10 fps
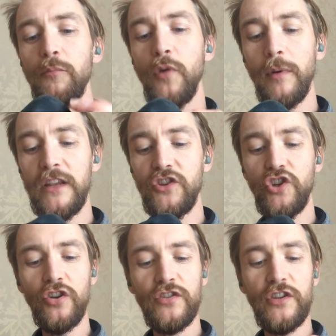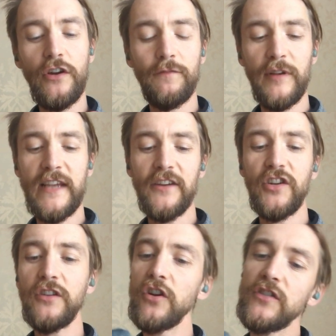Probably just enough
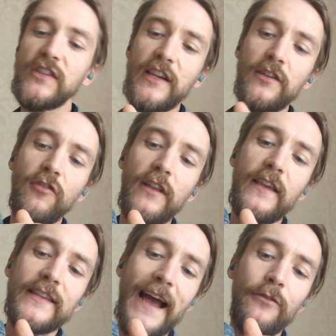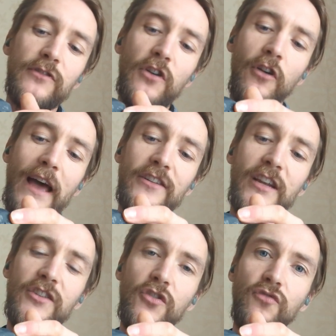protection, considering this outsole
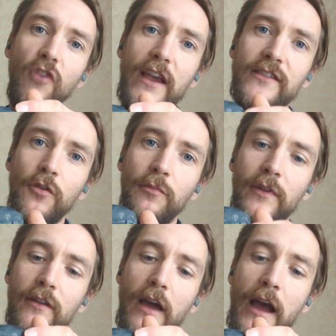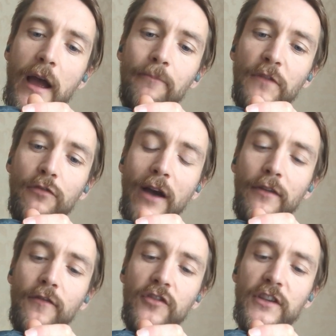actually does raise up throughout
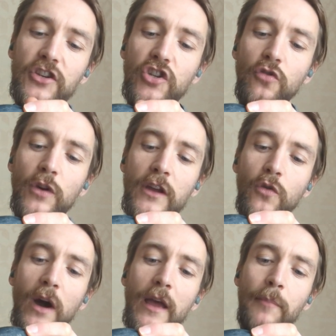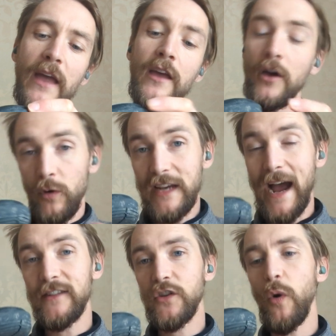the front of the shoe quite a bit, which
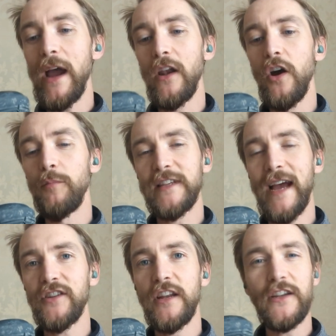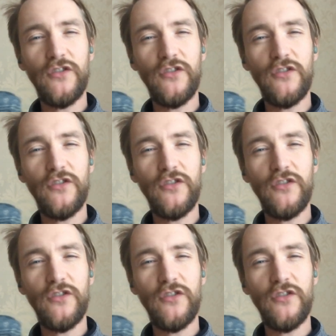adds quite a lot of protection.